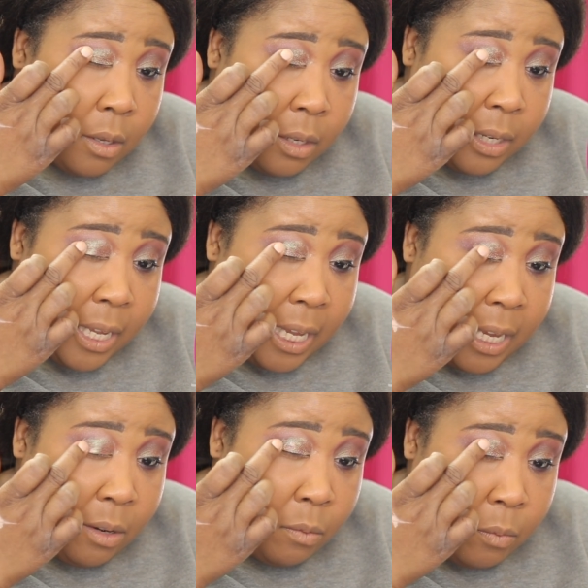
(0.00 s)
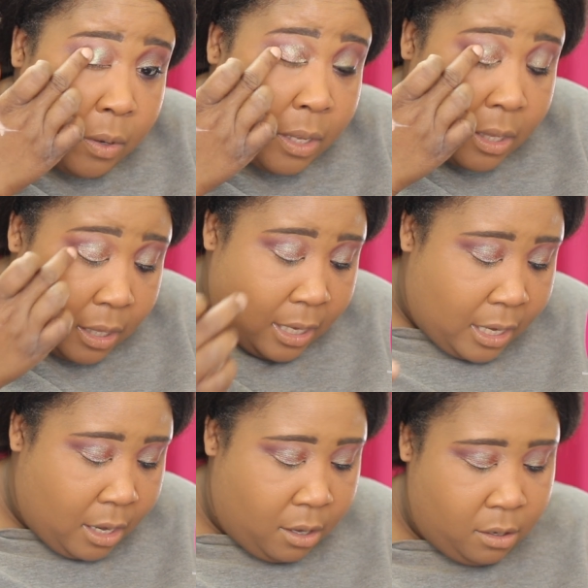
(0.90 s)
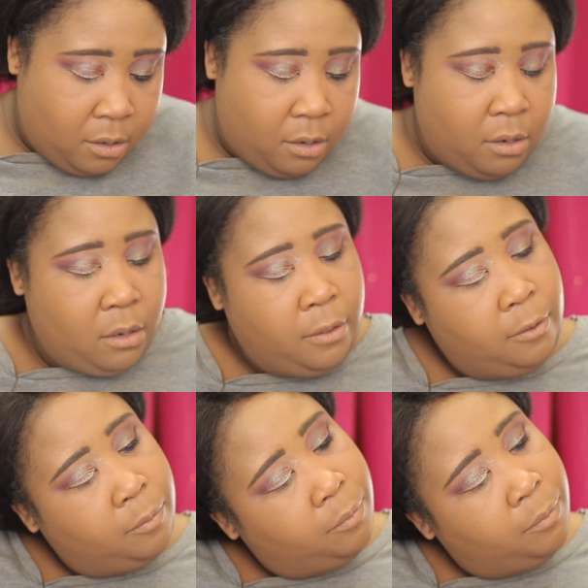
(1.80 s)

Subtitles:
lid with the color.